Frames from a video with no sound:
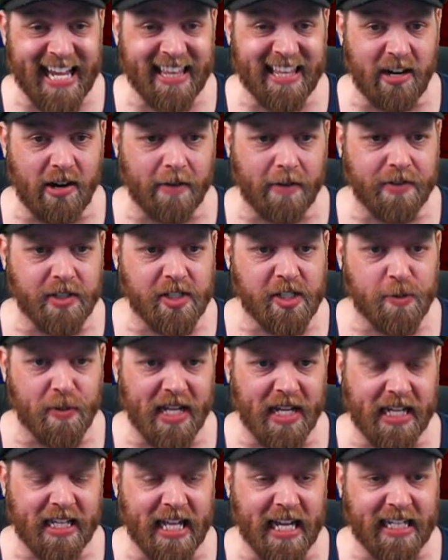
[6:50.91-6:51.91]
either after just
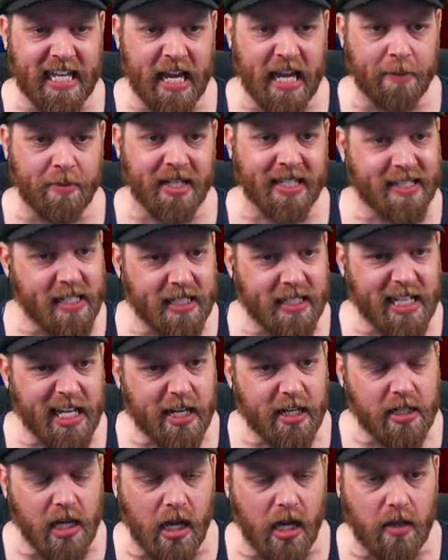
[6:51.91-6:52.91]
playing that game, but he did
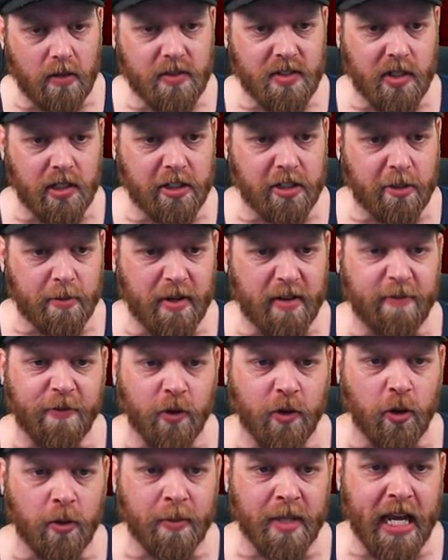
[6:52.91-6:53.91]
get a goal, so a little bit of
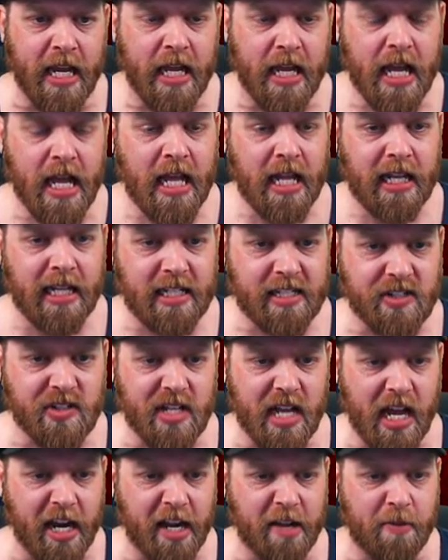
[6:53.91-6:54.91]
form there. Let's
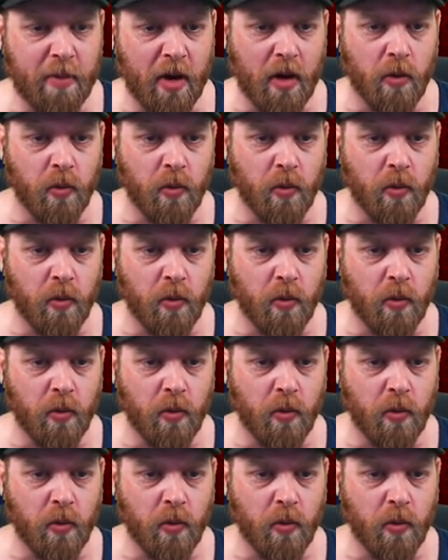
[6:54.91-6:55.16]
start him